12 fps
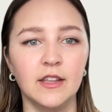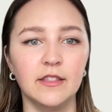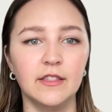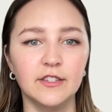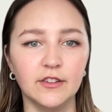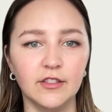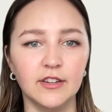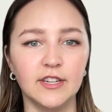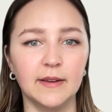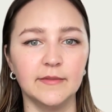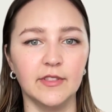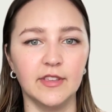These are the
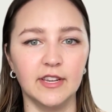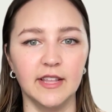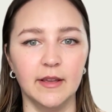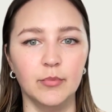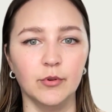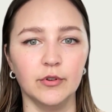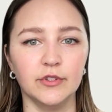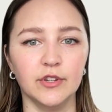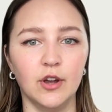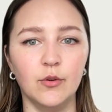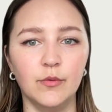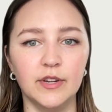types of things that boards
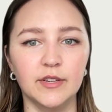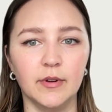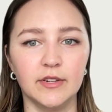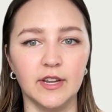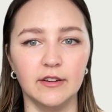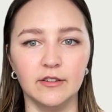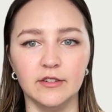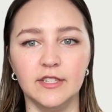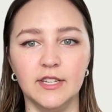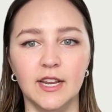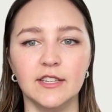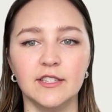always want to understand,